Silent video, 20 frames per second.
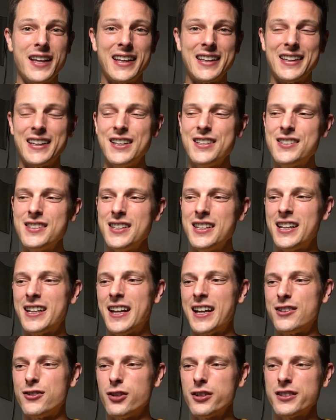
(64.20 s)
and they listened, and
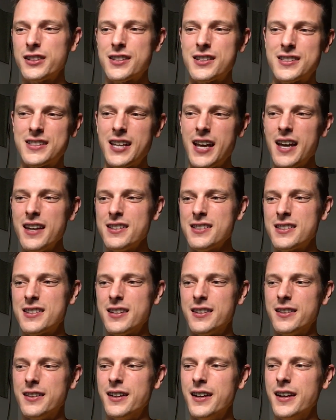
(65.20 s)
I took this test,
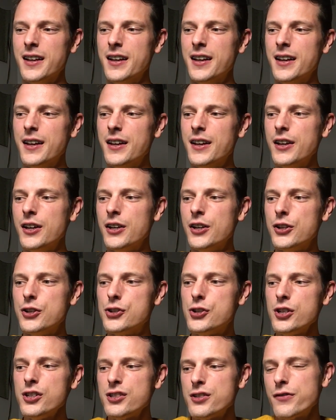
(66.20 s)
and
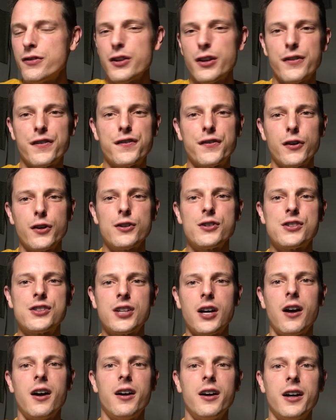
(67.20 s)
just for the first
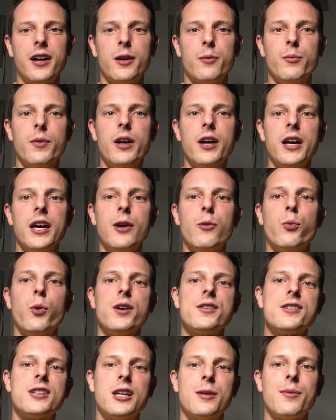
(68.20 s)
time, it
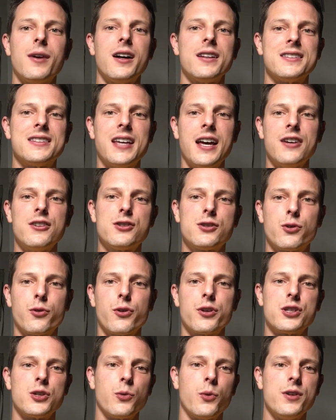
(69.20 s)
wasn't about test
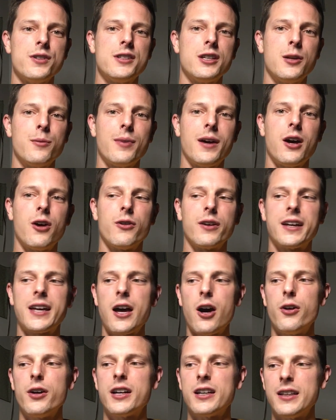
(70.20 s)
scores. It wasn't about
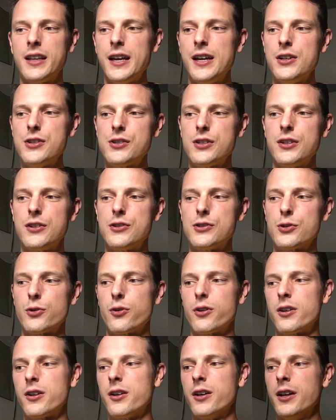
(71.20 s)
calculations
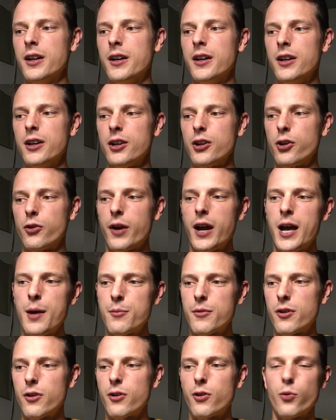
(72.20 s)
or
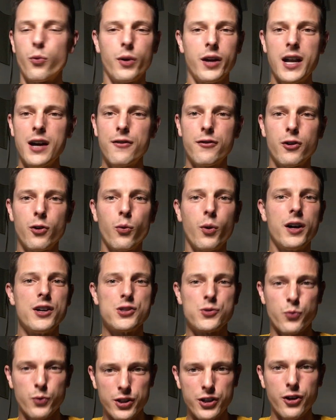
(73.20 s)
grammar or whatever it
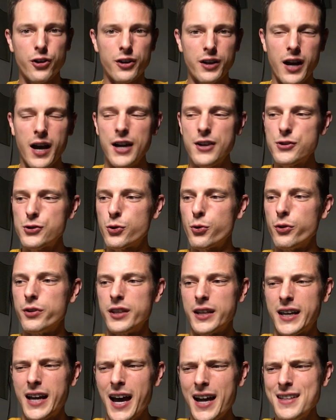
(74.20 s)
was when you're in high school. And
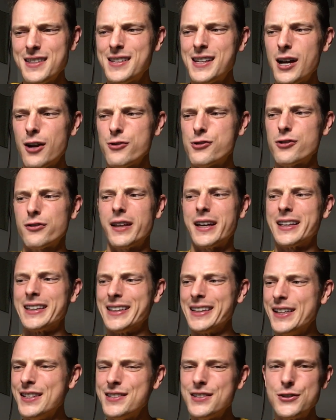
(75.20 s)
the guidance counselor
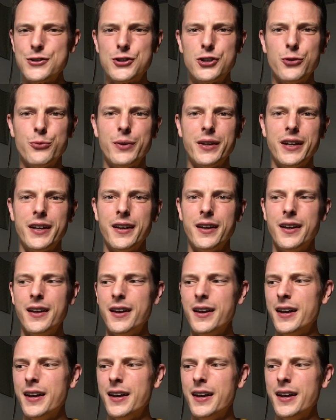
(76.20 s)
like listened to me